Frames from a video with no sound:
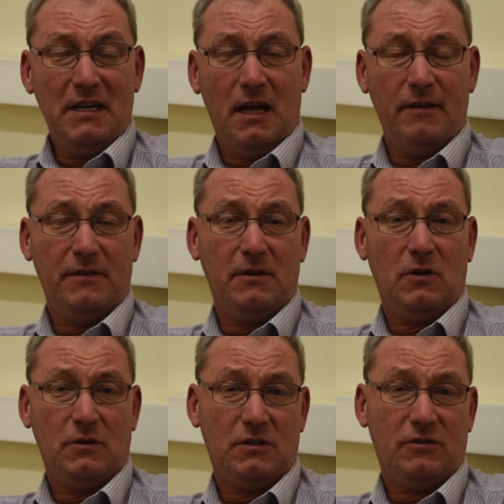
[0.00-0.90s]
can either
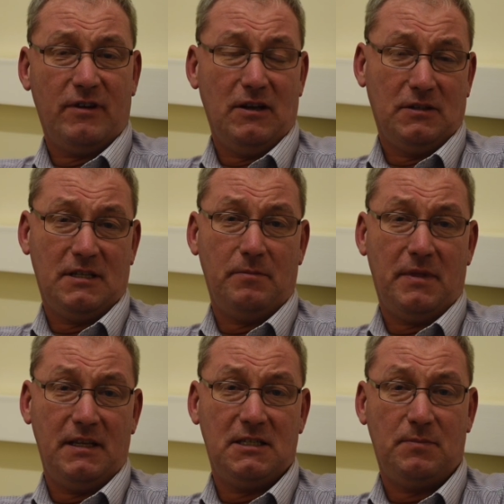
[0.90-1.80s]
concentrate on
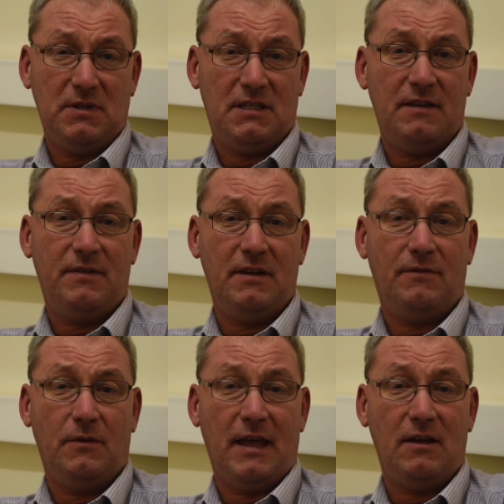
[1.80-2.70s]
something specific
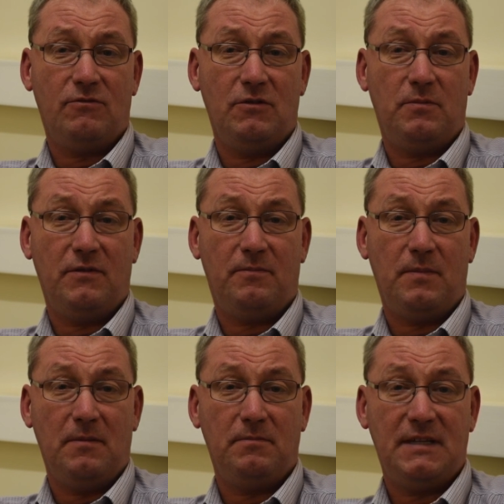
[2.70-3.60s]
for that group
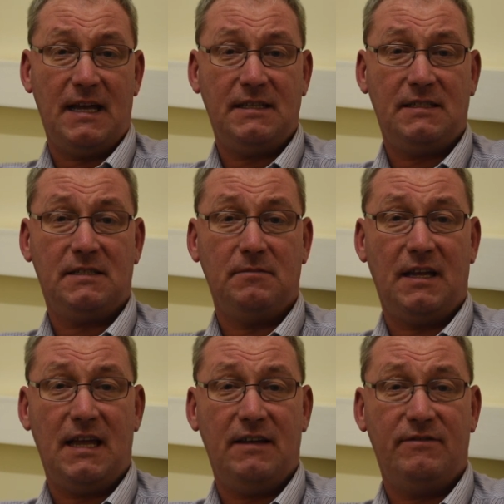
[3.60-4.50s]
of dads and
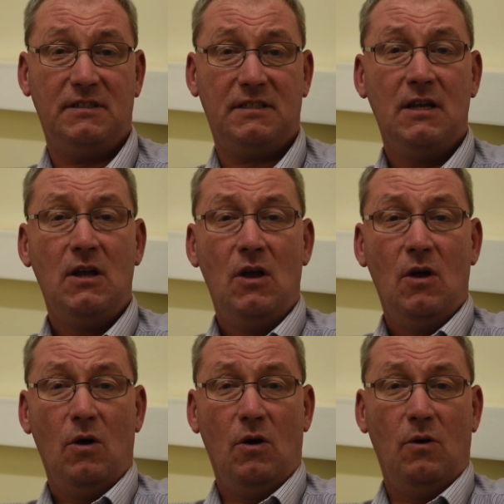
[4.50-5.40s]
carers,
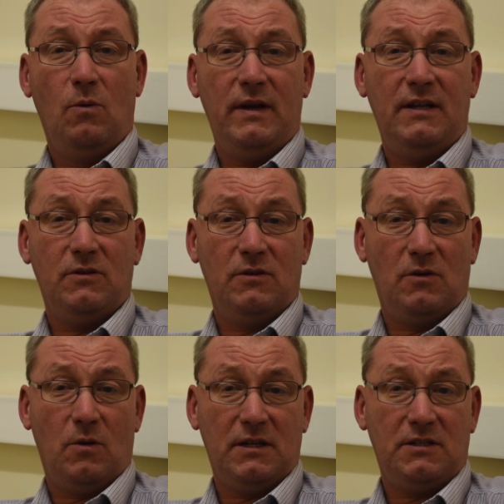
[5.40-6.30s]
or we do a
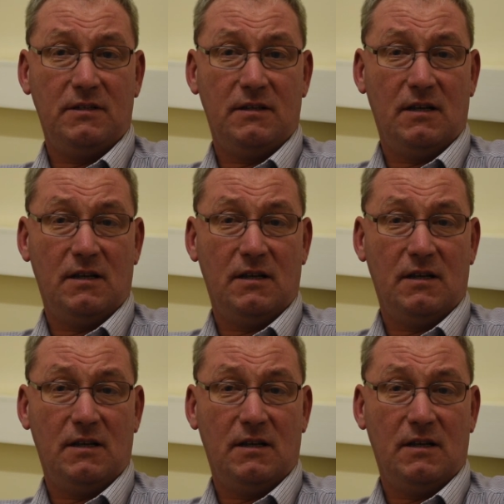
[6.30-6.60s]
question and